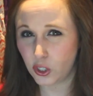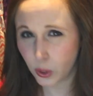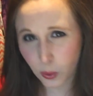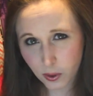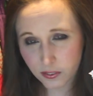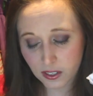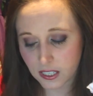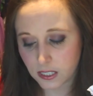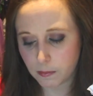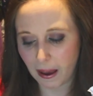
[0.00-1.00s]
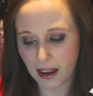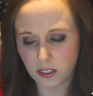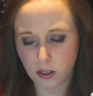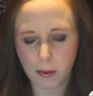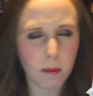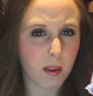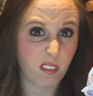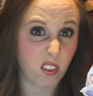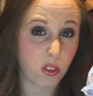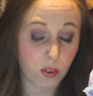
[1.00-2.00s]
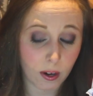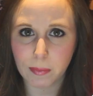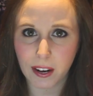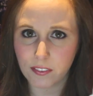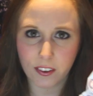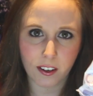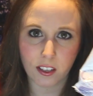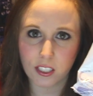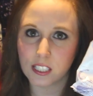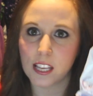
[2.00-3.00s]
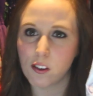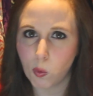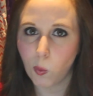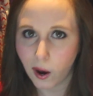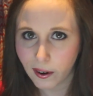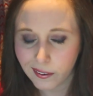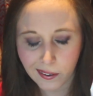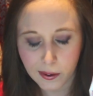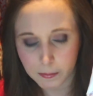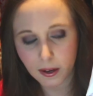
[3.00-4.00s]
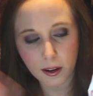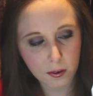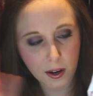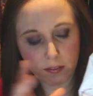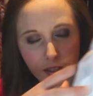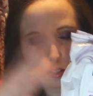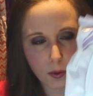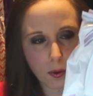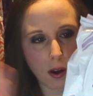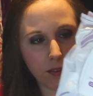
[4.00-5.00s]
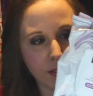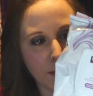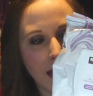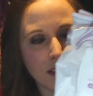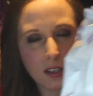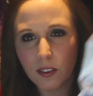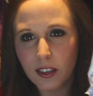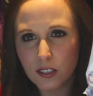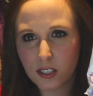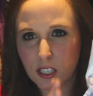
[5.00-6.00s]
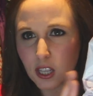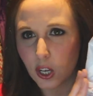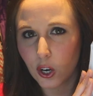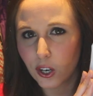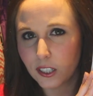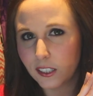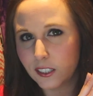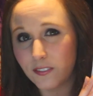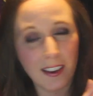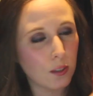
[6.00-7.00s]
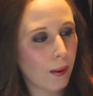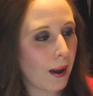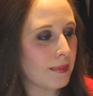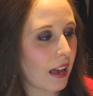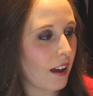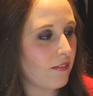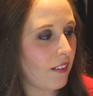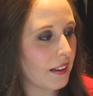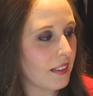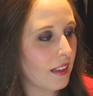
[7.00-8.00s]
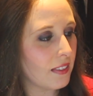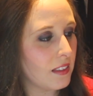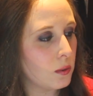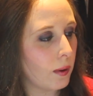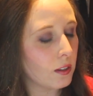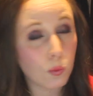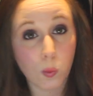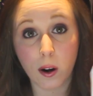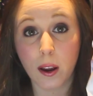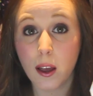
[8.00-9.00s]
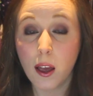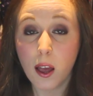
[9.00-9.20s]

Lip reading: 2 of these packs, or maybe even 3, but I figured I'll just save one. I mean, I don't have to show you all of them. So these are just the Kirkland face wipes. I find that these ones work